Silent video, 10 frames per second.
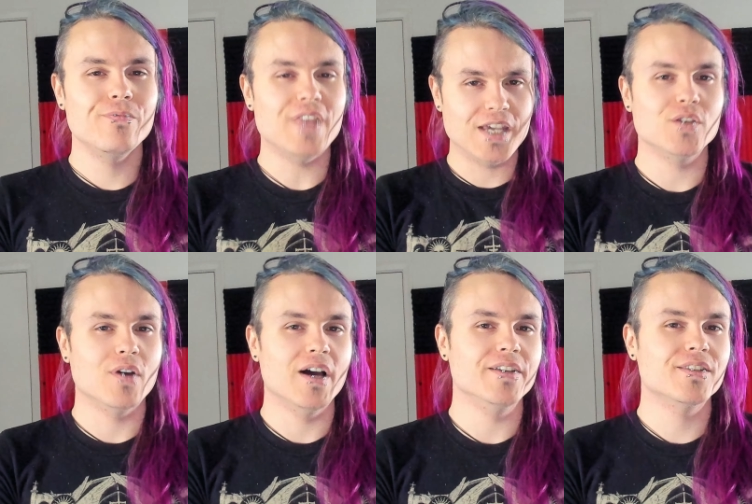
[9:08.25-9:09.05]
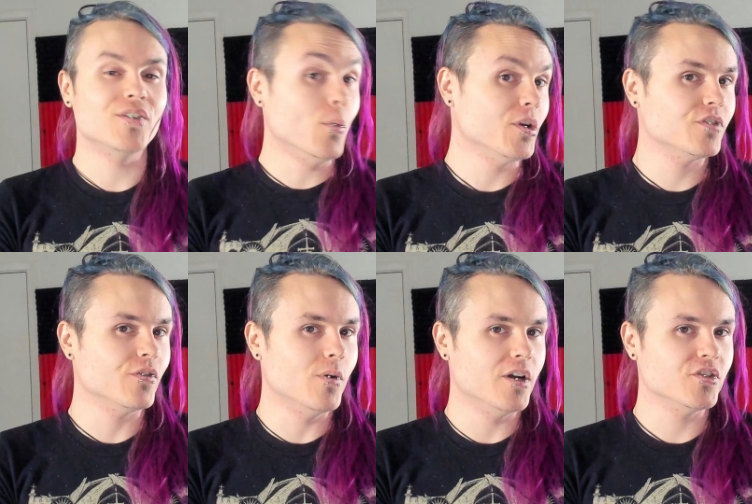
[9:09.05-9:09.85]
thank you guys so much for
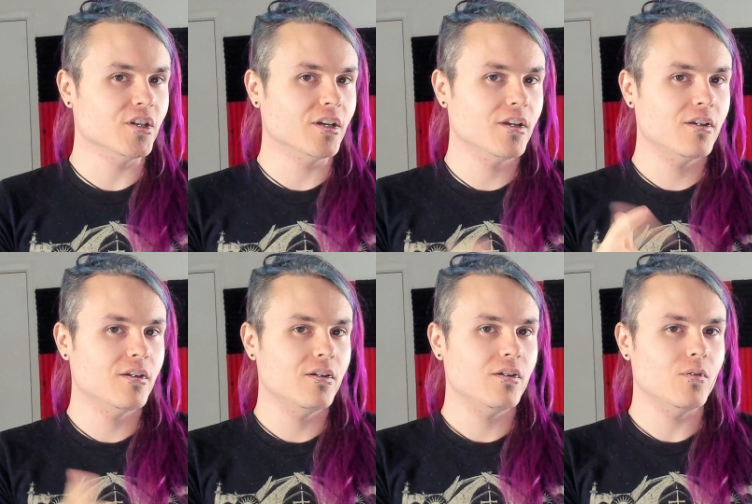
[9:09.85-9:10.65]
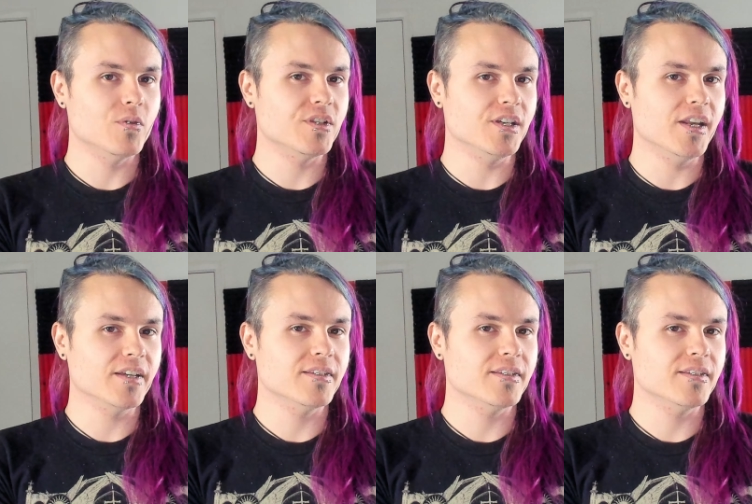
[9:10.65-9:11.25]
watching we'll see you next